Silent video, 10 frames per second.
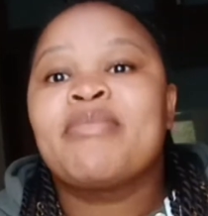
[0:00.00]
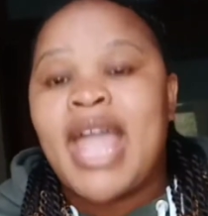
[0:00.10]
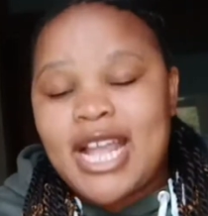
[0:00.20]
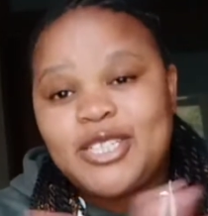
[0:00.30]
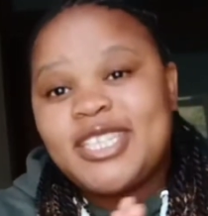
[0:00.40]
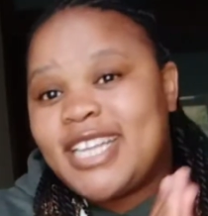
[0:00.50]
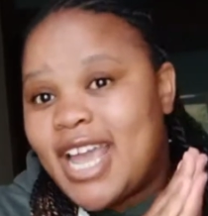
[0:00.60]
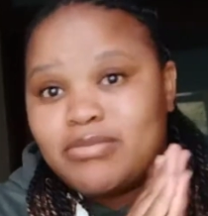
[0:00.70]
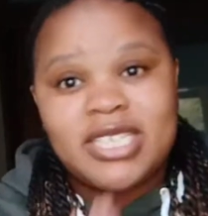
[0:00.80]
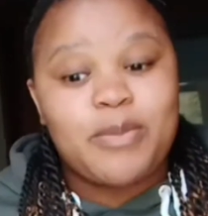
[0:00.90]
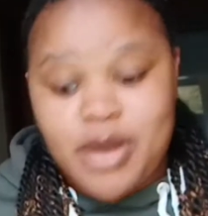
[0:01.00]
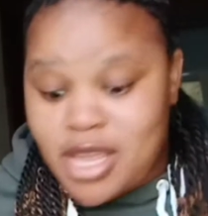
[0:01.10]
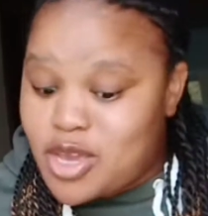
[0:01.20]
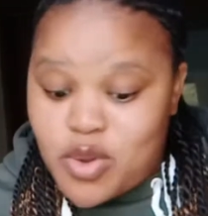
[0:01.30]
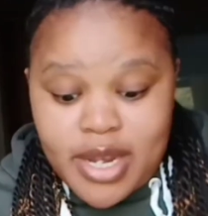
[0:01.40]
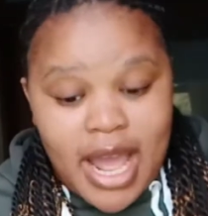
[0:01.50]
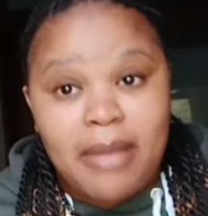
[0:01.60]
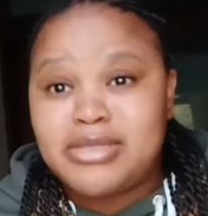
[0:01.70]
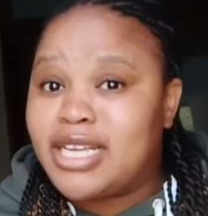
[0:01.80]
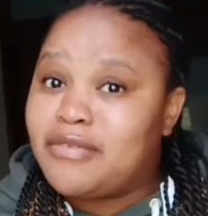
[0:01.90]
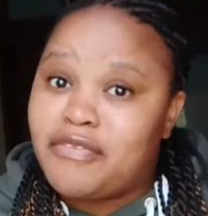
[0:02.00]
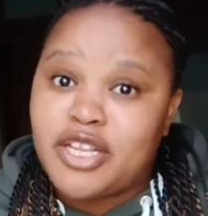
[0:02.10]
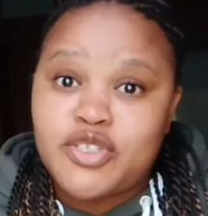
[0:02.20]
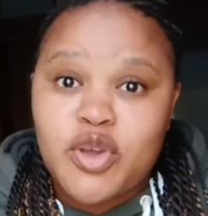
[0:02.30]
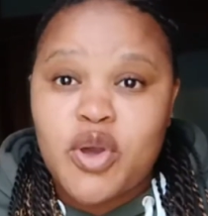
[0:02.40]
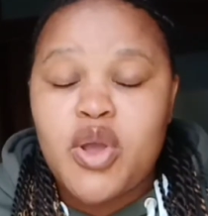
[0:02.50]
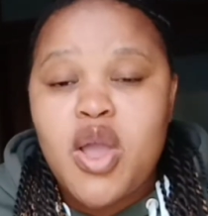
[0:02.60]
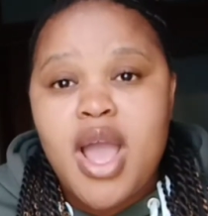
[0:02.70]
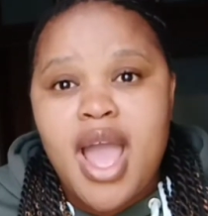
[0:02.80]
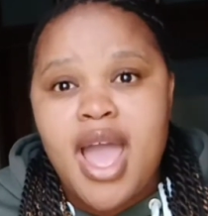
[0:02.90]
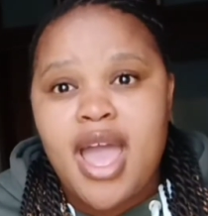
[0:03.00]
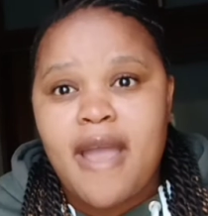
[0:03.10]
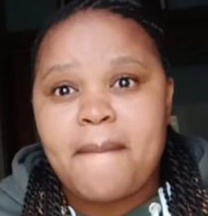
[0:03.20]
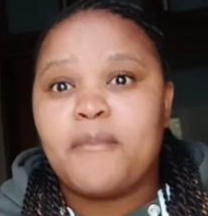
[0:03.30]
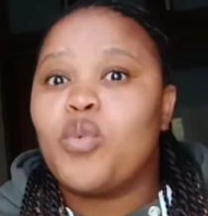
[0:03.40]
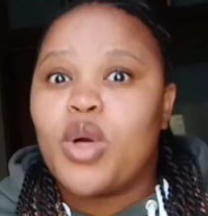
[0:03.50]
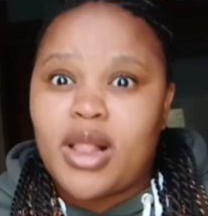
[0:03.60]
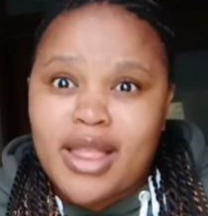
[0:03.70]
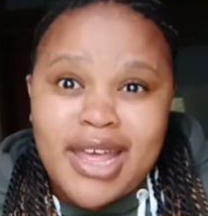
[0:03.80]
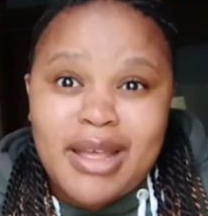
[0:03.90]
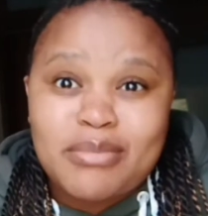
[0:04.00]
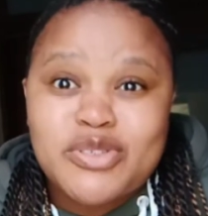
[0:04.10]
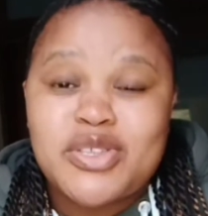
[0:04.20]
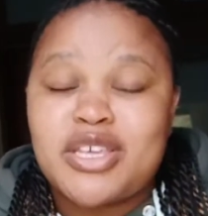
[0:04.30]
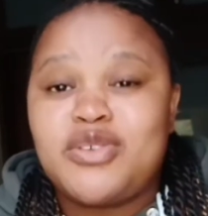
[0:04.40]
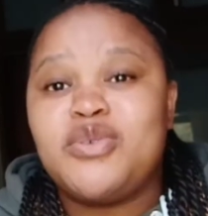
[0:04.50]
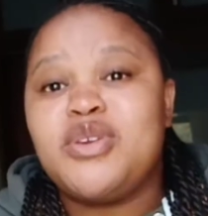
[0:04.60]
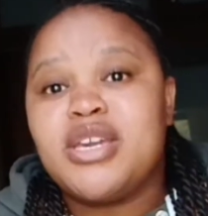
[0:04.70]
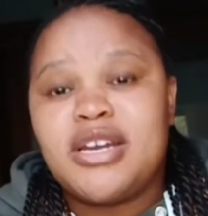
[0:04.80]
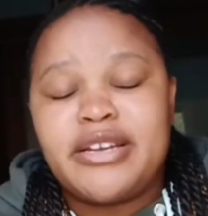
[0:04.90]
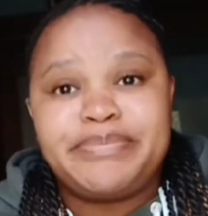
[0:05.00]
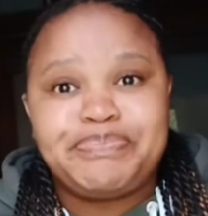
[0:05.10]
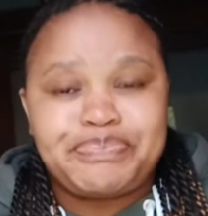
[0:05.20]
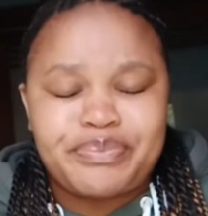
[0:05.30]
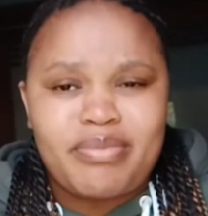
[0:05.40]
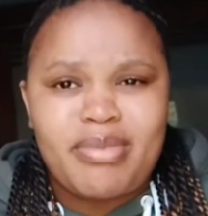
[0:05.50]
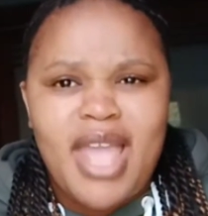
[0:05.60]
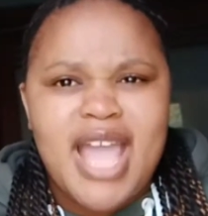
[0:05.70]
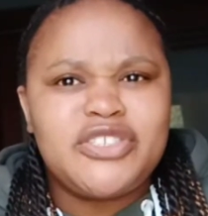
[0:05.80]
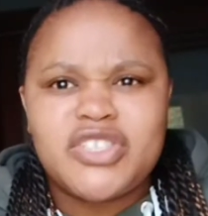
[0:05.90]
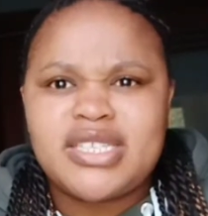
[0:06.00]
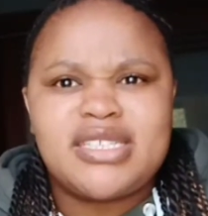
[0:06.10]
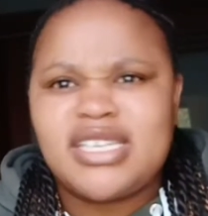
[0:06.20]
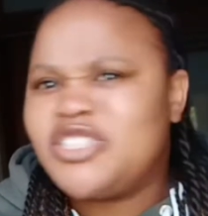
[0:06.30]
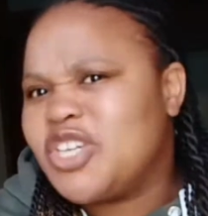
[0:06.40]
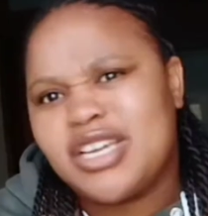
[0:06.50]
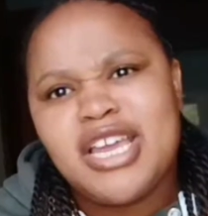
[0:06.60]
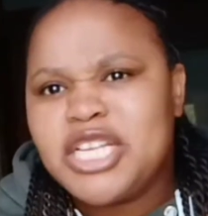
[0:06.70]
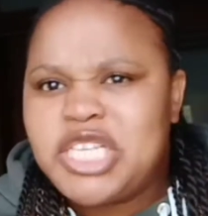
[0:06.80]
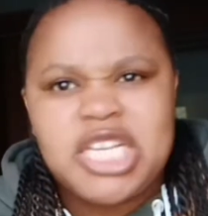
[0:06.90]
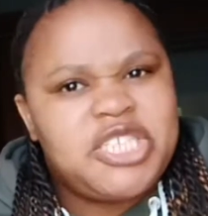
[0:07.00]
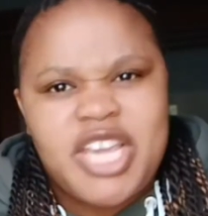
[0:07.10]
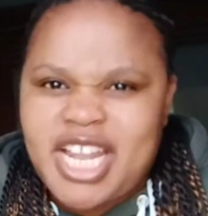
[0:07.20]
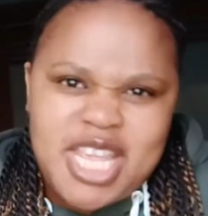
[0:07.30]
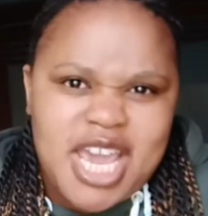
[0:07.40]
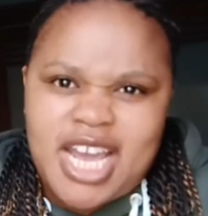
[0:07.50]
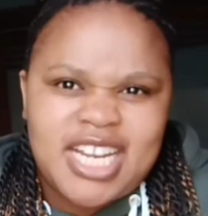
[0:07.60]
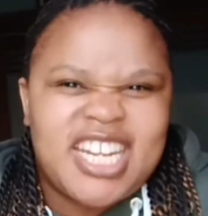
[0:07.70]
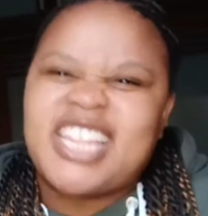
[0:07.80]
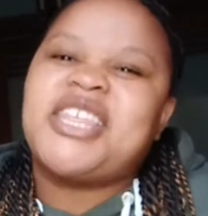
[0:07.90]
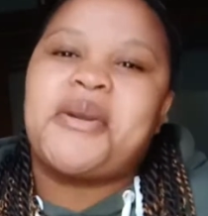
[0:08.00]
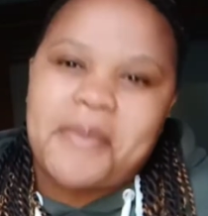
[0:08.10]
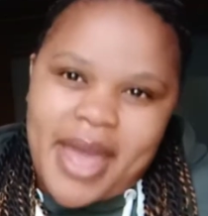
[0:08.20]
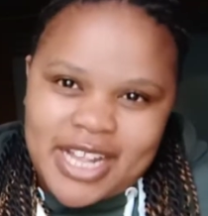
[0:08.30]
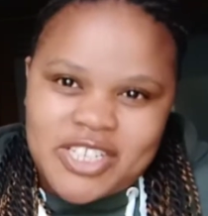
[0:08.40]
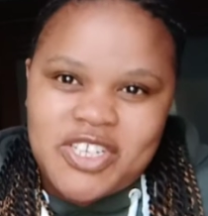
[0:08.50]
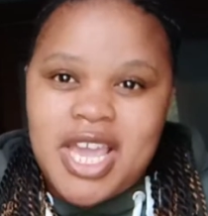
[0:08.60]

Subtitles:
And today I'm just bringing you an update video. Welcome to the new year. I'm just doing a chit chat nyana, nothing much.